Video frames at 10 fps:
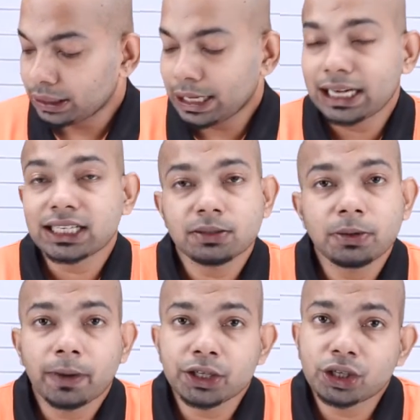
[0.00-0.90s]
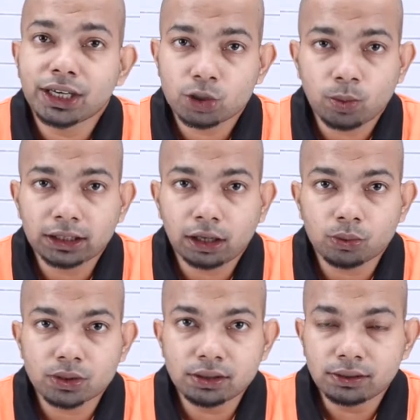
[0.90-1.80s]
Cash has been mentioned as
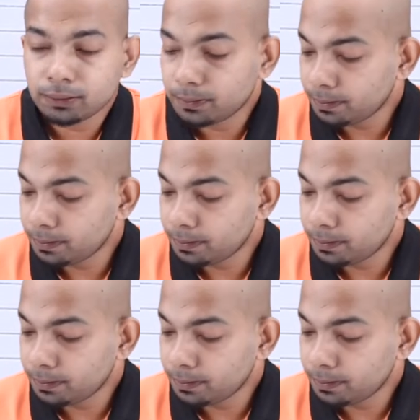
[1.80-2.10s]
1,000.